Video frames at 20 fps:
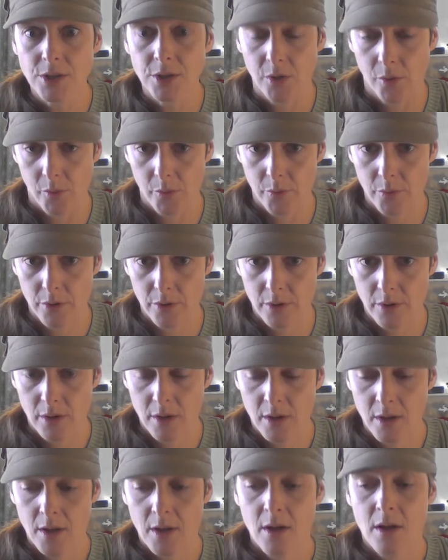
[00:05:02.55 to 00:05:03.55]
to,
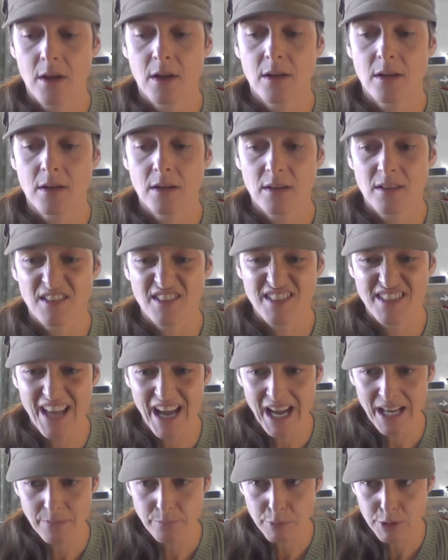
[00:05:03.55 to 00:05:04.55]
that